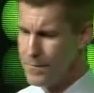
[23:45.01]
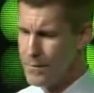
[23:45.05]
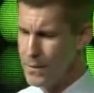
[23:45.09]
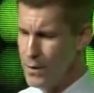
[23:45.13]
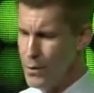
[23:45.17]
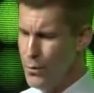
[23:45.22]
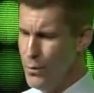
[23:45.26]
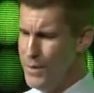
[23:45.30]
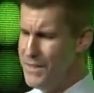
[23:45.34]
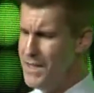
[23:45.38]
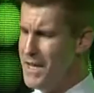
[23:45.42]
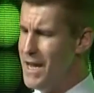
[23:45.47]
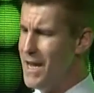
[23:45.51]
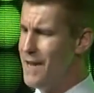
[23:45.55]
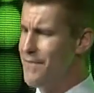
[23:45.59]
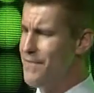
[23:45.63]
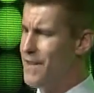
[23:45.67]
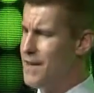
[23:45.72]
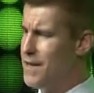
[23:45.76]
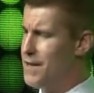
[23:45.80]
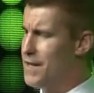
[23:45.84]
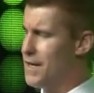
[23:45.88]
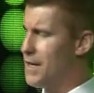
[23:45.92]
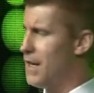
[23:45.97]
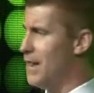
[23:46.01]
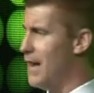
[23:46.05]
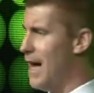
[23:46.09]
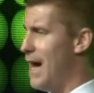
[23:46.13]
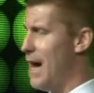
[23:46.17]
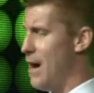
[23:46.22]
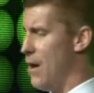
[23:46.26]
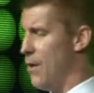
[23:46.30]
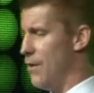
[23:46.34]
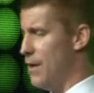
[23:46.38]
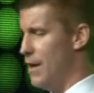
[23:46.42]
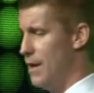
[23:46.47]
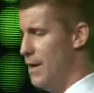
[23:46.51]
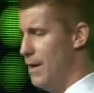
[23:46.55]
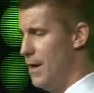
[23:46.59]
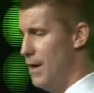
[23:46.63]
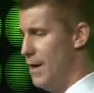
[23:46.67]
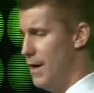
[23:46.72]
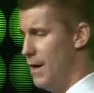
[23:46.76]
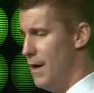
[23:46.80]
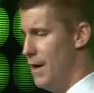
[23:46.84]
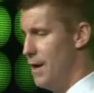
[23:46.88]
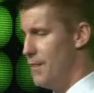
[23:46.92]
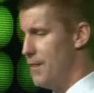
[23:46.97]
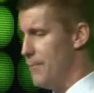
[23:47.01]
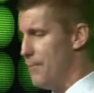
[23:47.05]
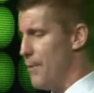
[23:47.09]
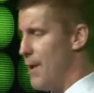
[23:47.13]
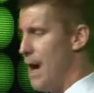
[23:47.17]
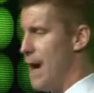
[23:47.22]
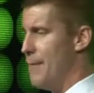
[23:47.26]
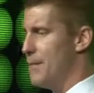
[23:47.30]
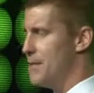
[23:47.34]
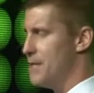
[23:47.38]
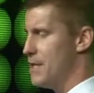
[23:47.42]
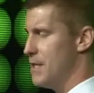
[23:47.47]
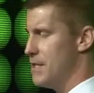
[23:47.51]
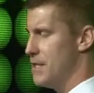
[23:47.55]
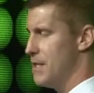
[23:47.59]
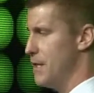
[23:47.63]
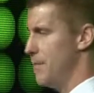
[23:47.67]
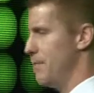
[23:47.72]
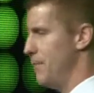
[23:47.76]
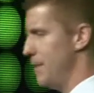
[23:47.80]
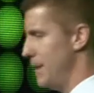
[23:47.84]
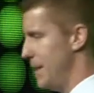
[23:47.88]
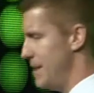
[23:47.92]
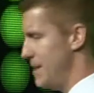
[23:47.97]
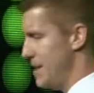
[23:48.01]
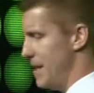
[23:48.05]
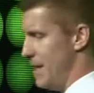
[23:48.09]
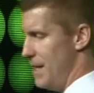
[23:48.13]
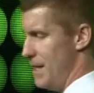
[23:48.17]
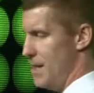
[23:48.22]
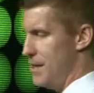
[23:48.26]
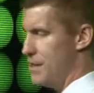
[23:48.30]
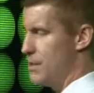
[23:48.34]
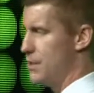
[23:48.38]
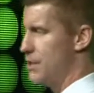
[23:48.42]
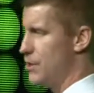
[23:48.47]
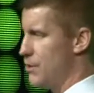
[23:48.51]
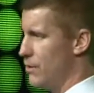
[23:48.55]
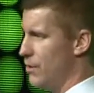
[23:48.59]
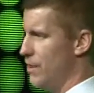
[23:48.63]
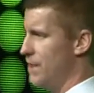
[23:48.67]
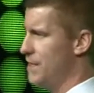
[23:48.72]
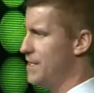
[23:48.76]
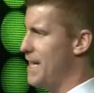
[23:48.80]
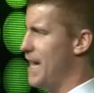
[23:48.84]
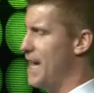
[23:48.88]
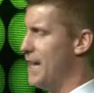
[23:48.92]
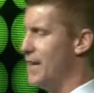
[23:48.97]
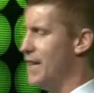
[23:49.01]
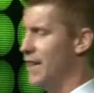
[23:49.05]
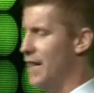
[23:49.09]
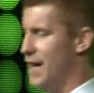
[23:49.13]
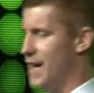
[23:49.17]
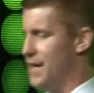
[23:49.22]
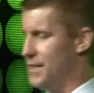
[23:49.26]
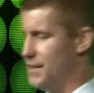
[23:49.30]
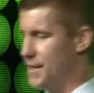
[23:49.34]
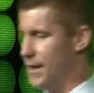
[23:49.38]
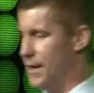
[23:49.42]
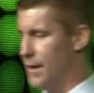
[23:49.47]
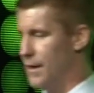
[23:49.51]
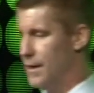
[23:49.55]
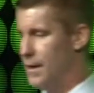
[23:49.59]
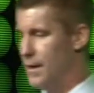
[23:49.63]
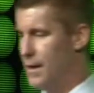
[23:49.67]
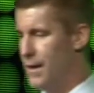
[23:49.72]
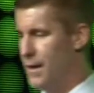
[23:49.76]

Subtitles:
With the advent of the cloud, the promise of simplicity is truly tantalizing.